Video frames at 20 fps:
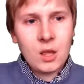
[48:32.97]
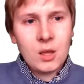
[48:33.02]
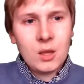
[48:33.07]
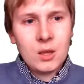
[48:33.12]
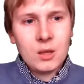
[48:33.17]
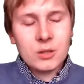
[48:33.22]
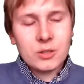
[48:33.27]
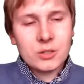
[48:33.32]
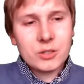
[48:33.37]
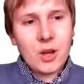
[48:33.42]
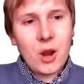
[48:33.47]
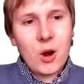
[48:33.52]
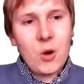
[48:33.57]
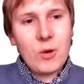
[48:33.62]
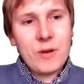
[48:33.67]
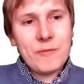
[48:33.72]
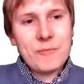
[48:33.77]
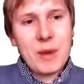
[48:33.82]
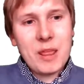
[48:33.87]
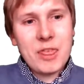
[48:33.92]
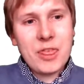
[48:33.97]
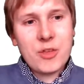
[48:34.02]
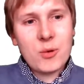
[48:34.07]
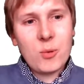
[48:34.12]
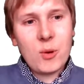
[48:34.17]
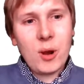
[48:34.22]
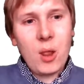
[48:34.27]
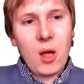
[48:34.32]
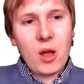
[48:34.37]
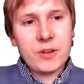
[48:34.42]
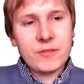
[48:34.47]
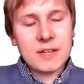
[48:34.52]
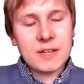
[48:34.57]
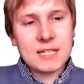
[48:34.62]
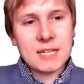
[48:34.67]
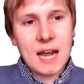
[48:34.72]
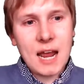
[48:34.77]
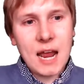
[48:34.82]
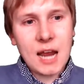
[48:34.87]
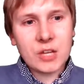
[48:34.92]
So we've been through a lot of
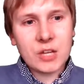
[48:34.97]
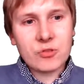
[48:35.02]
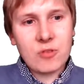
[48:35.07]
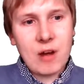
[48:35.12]
attacks,